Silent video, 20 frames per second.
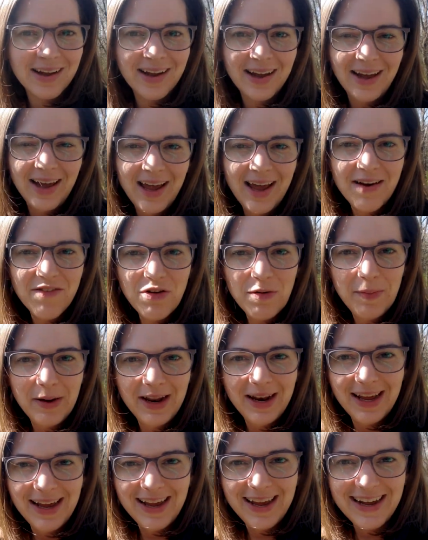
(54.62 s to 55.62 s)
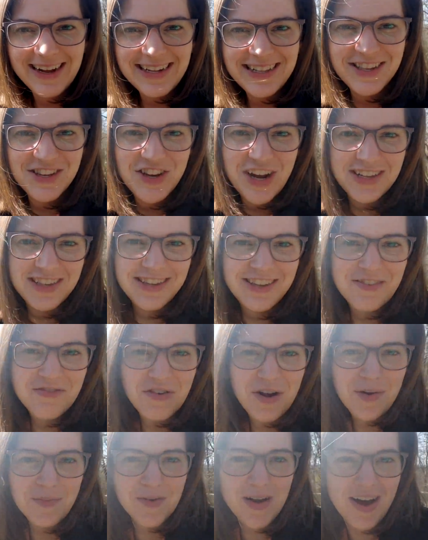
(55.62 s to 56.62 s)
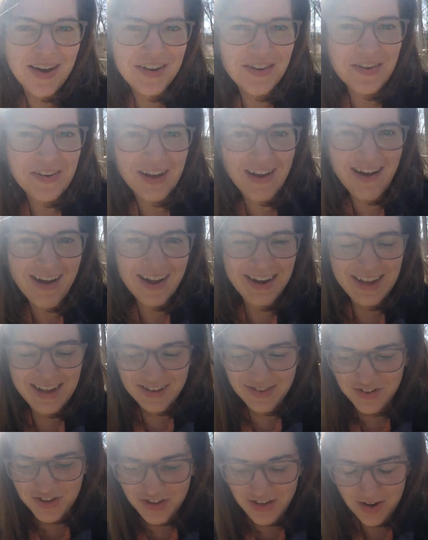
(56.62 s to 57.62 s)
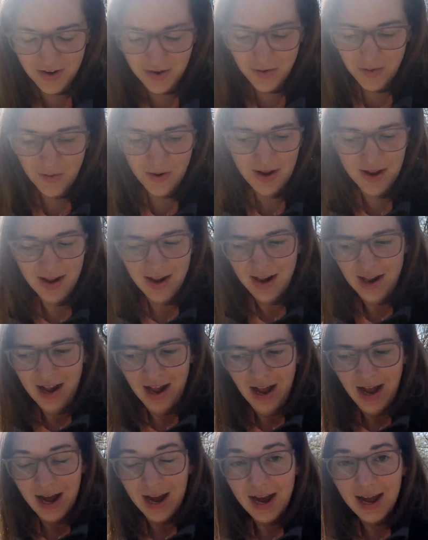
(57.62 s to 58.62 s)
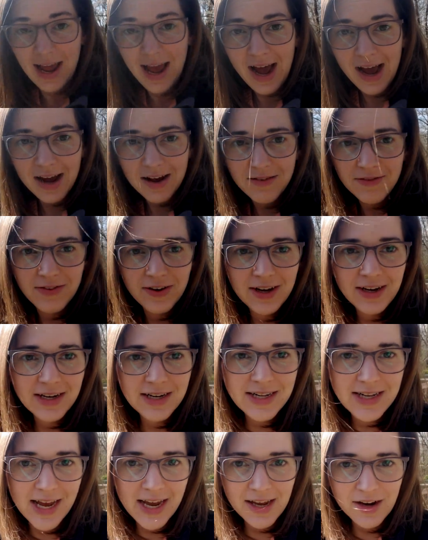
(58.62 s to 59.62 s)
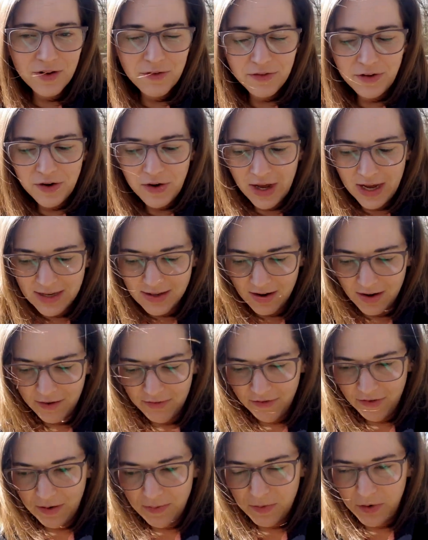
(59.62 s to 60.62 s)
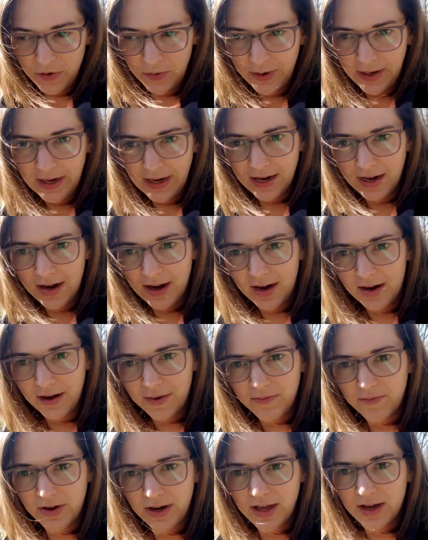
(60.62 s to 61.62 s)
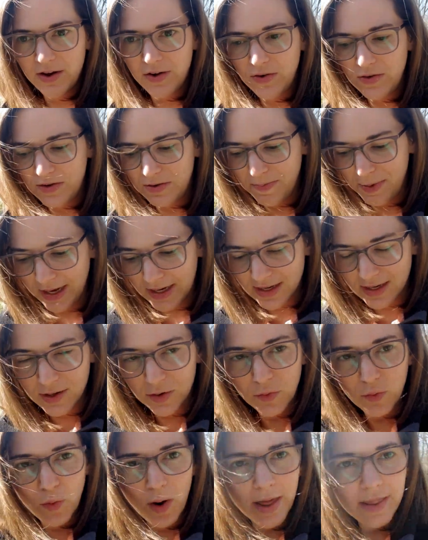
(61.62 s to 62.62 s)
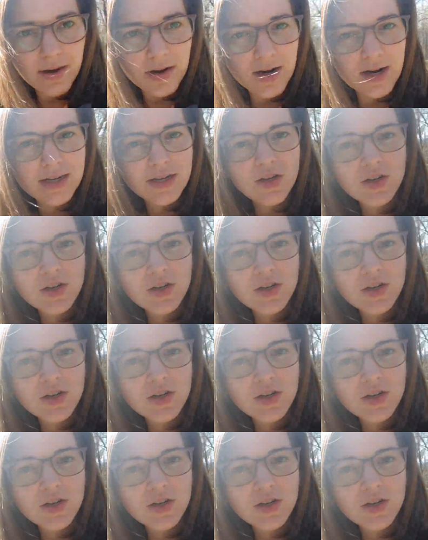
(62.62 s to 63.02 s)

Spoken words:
Hey everybody, it's Jessie from Condo to Cottage. So I have taken a few days off from doing videos because the weather has